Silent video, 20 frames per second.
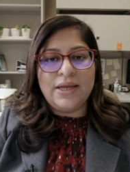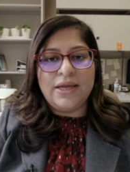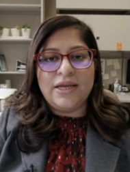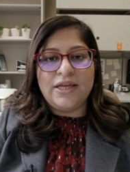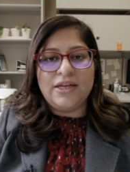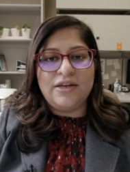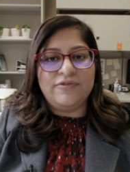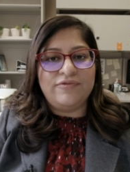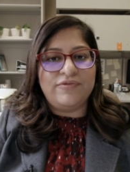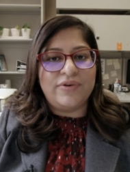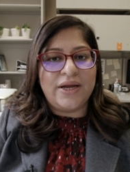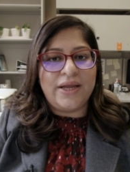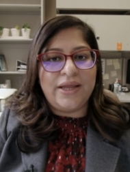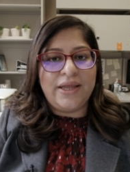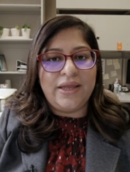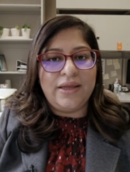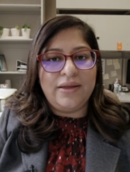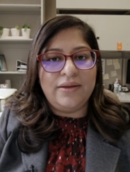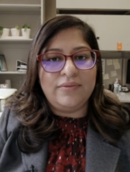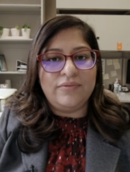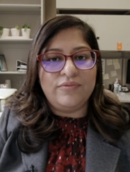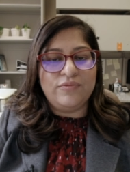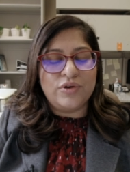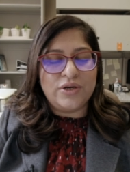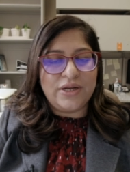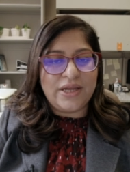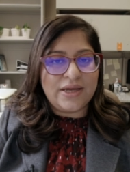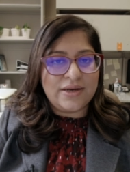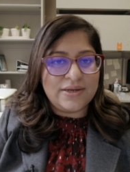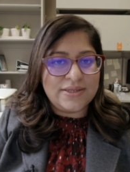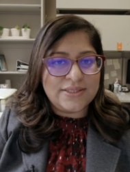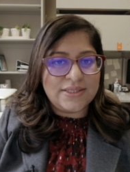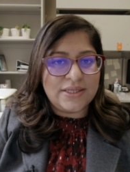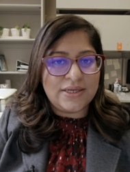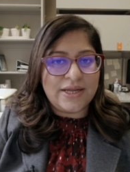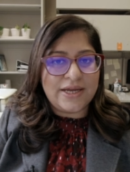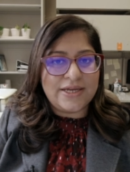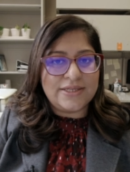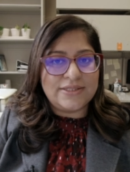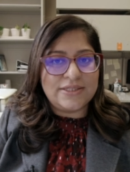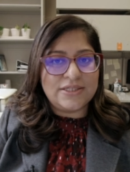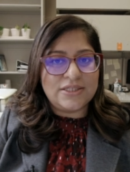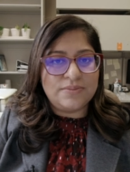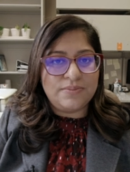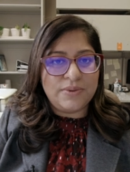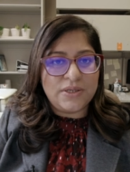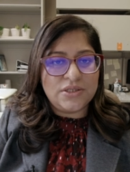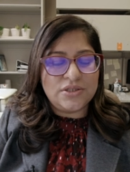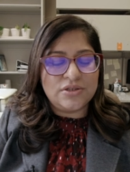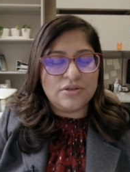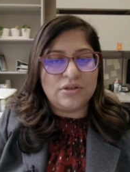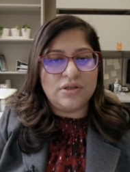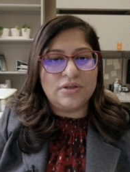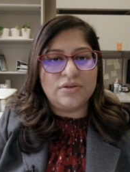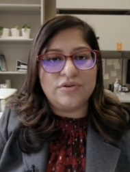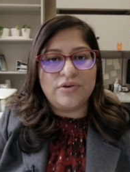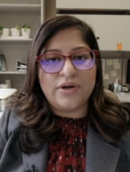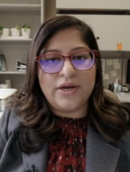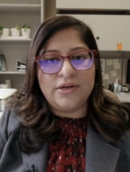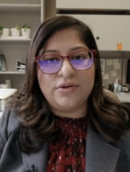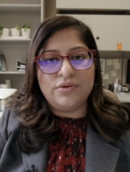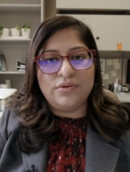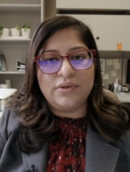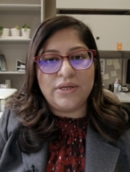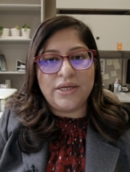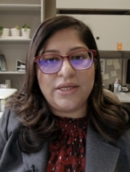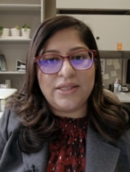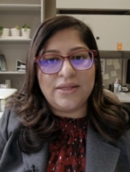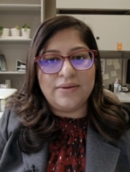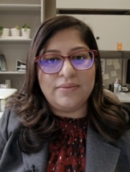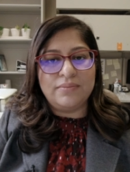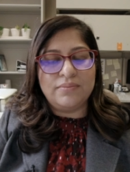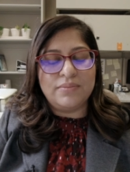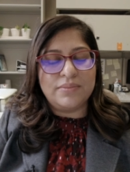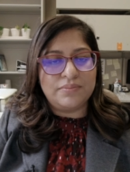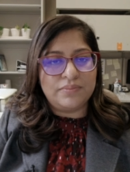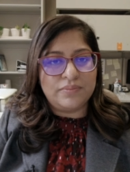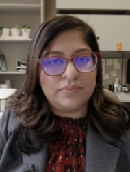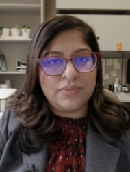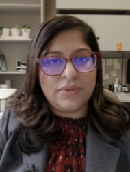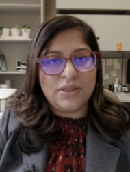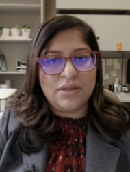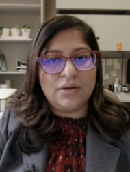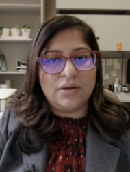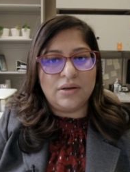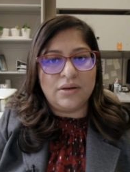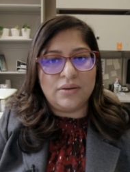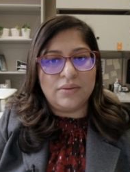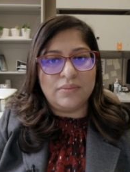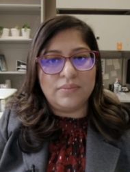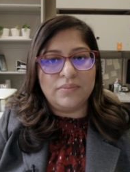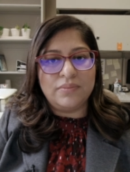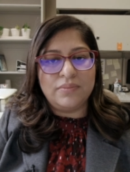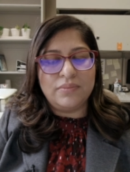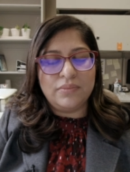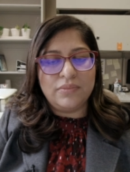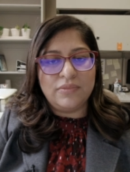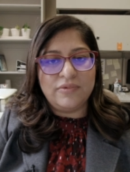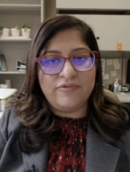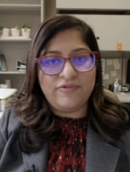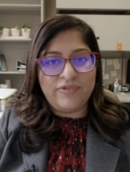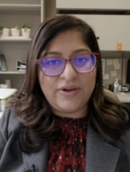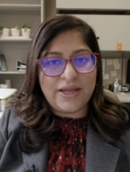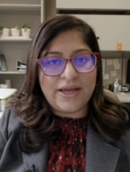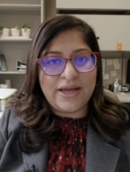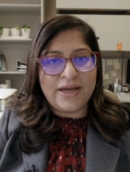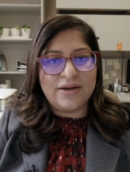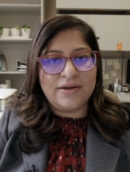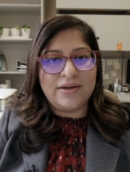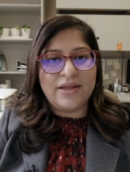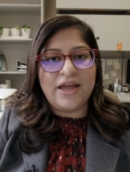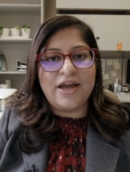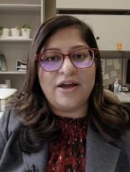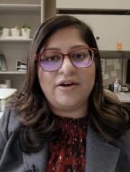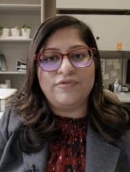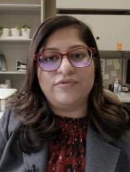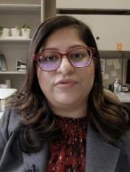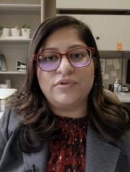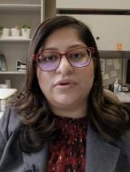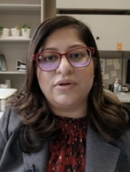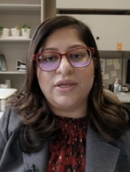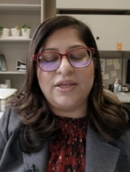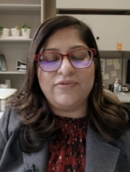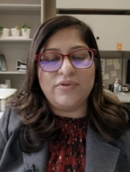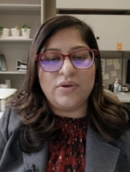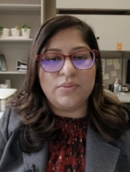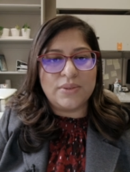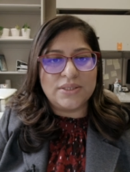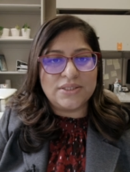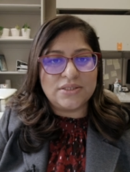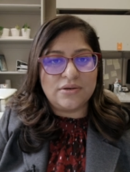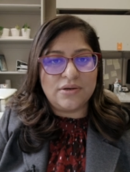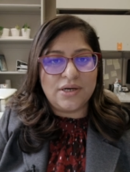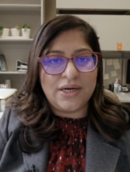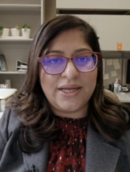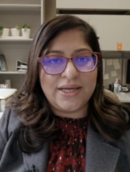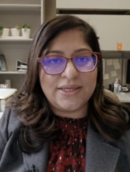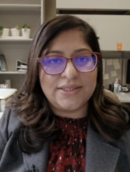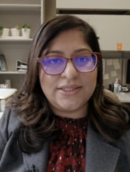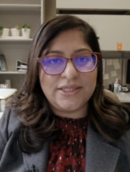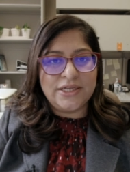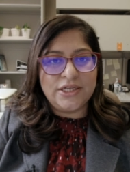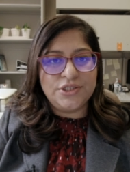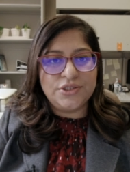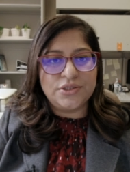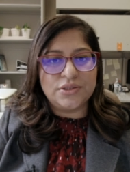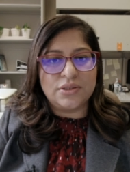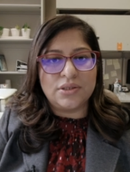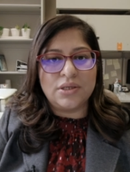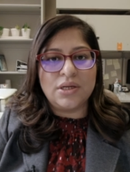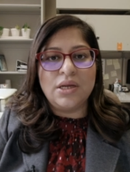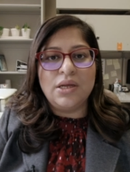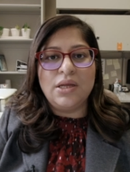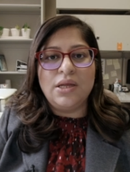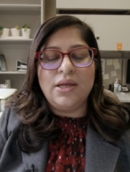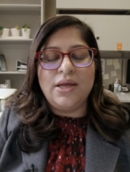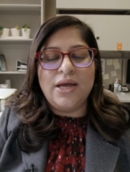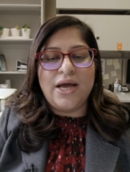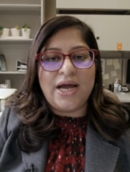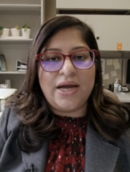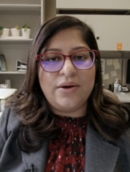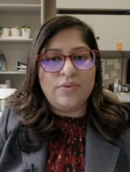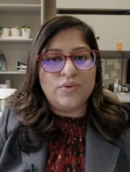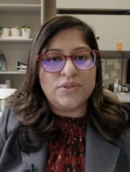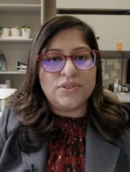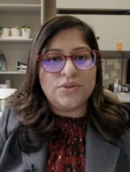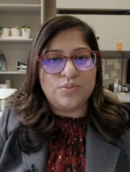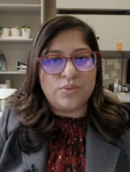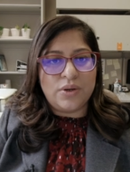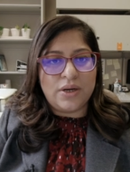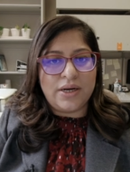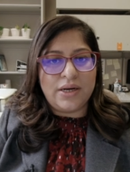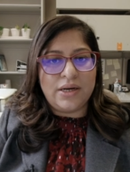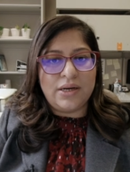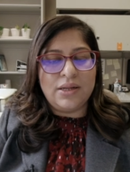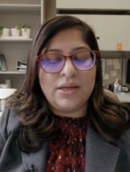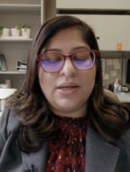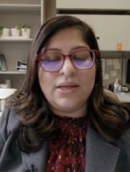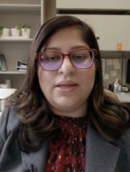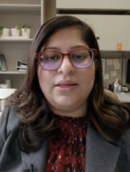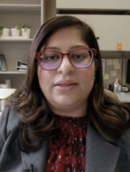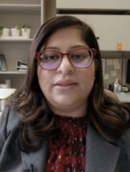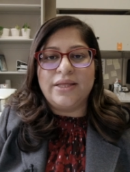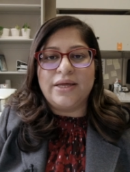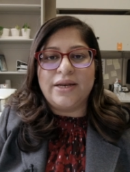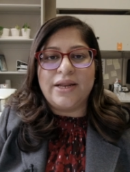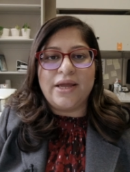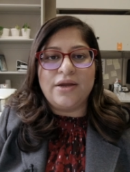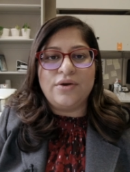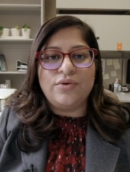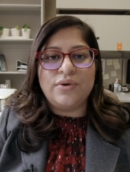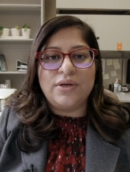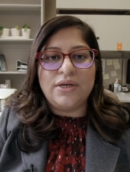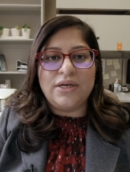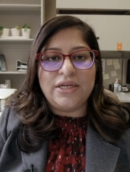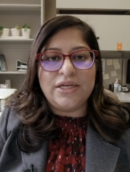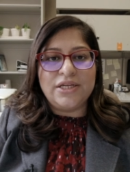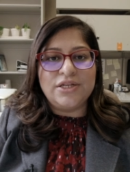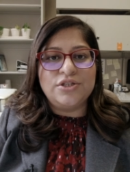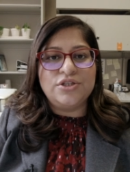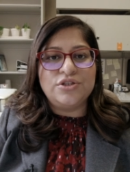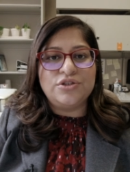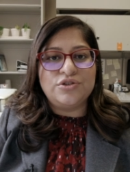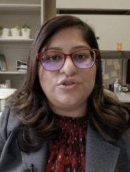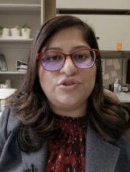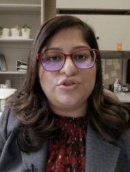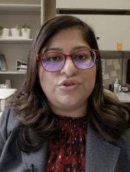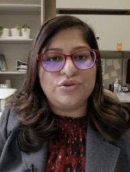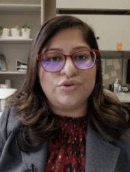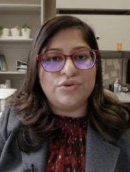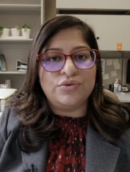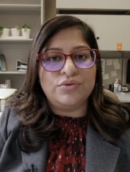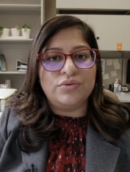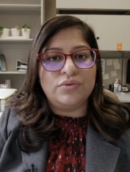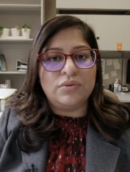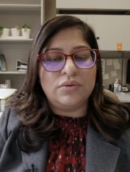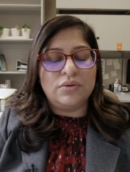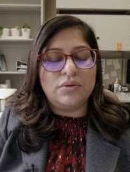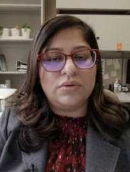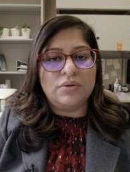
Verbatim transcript: And if I would anesthetize this patient and try to lay them um, flat after giving muscle relaxation, I was worried that I could lead to